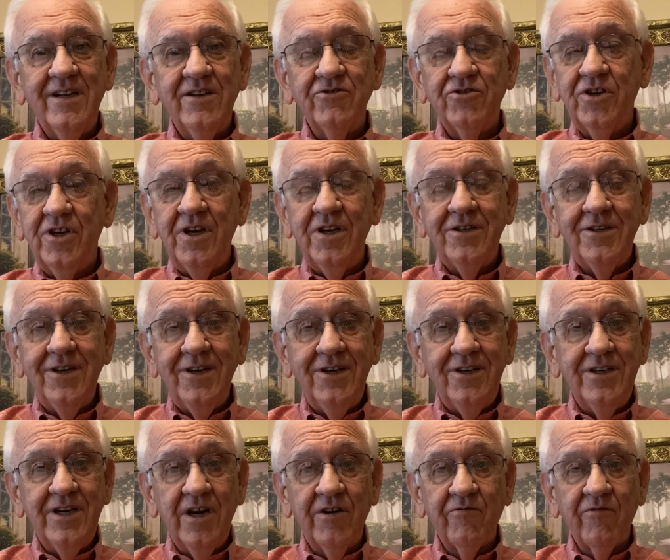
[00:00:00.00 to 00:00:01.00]
Jesus
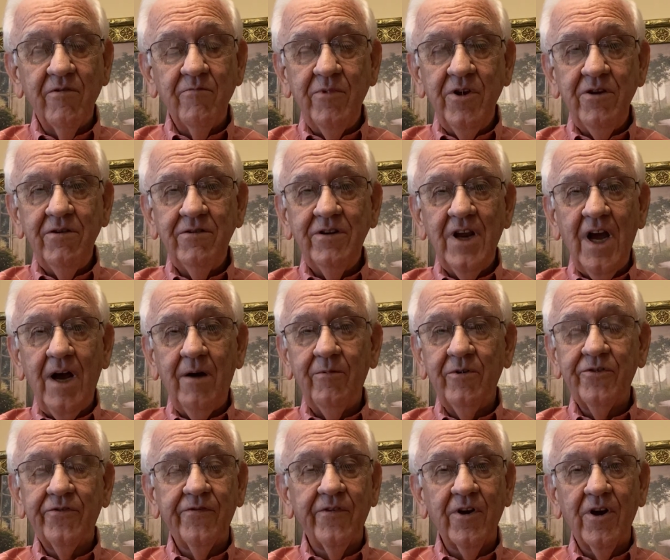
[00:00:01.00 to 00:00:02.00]
didn't rebuke
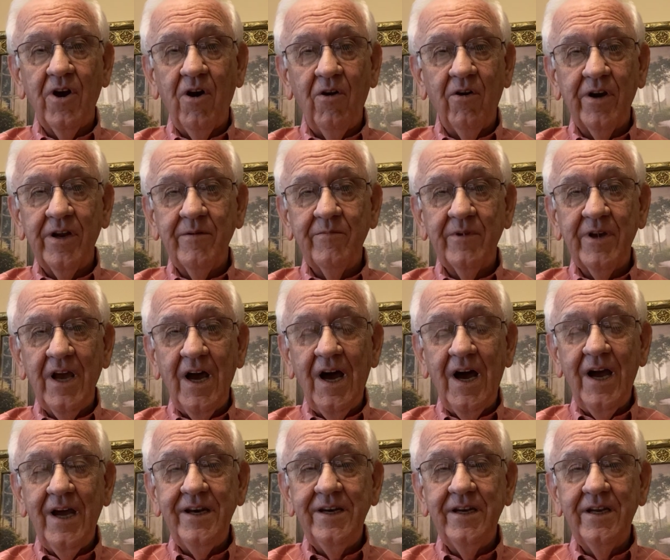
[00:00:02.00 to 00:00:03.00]
Thomas for calling him
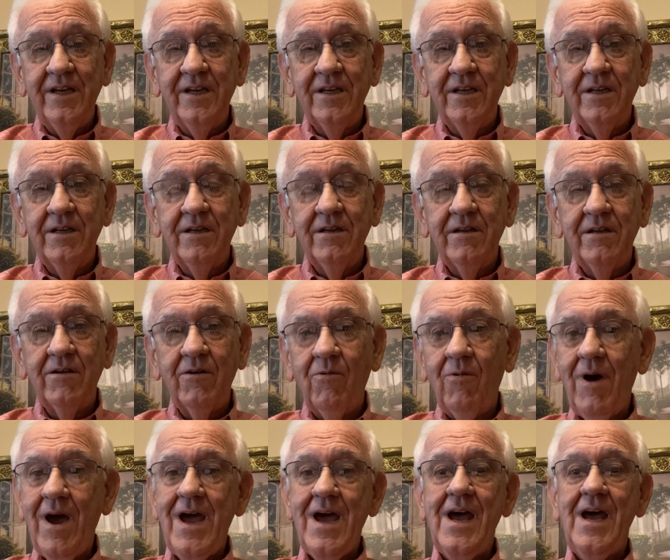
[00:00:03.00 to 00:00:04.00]
God.
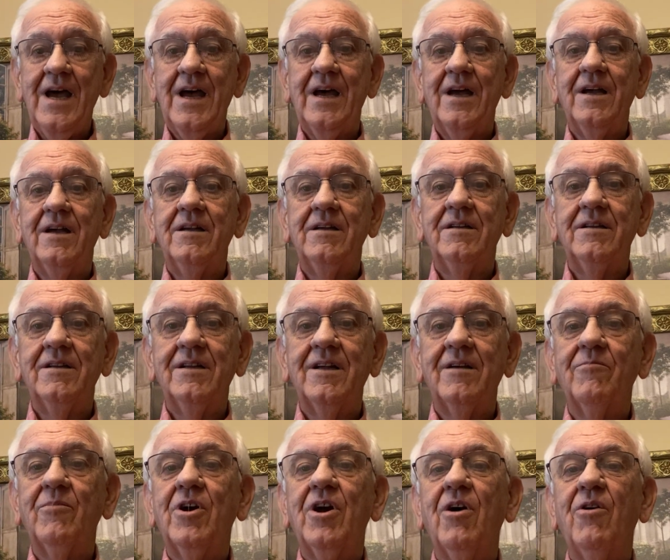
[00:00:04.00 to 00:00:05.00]
Why?
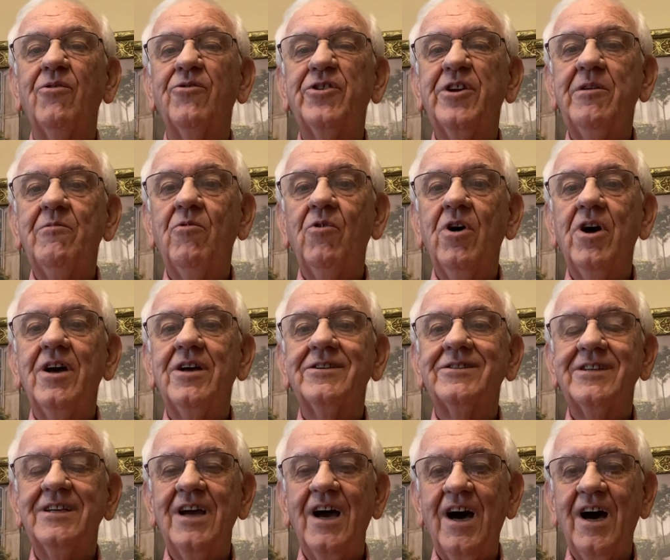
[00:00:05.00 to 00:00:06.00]
Because he
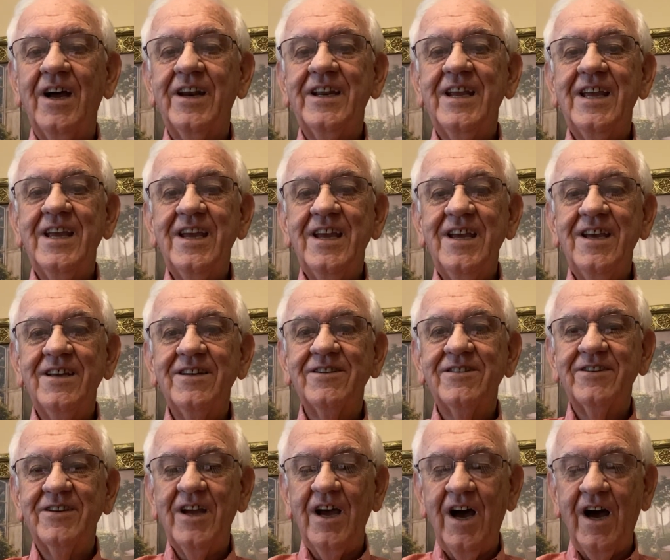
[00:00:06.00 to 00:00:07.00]
was God. He is
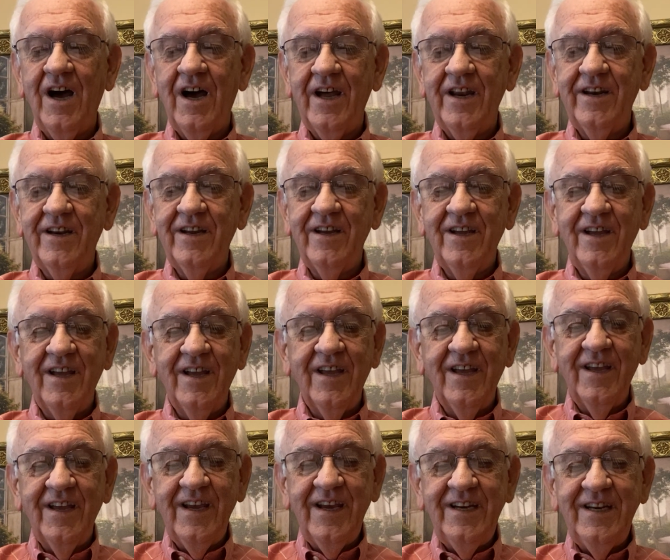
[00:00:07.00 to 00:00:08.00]
God.
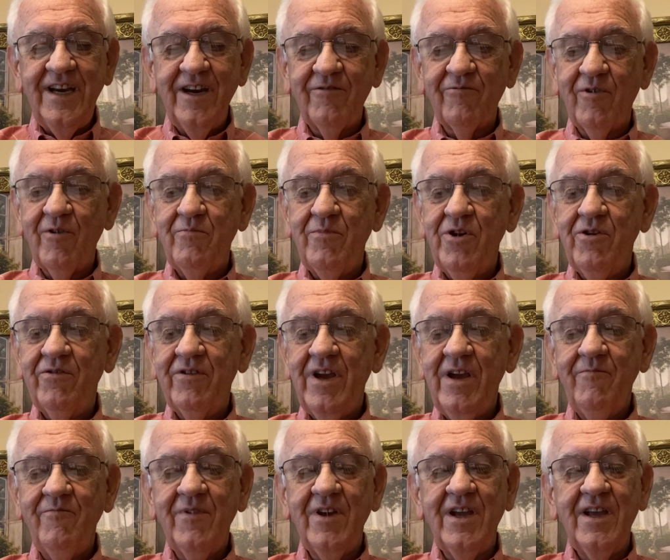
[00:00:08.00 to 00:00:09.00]
He didn't rebuke
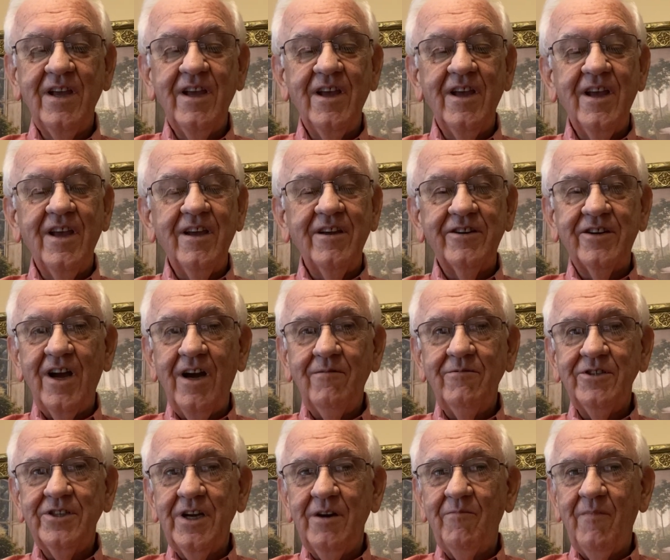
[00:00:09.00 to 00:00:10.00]
him.
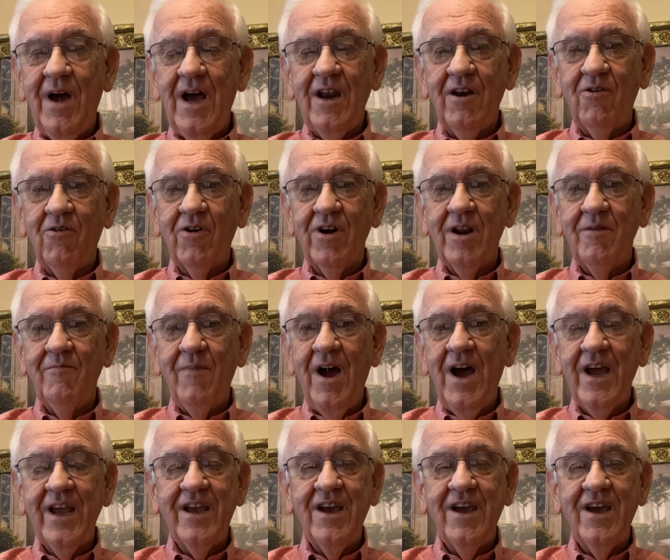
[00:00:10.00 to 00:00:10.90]
Thomas said, My Lord and my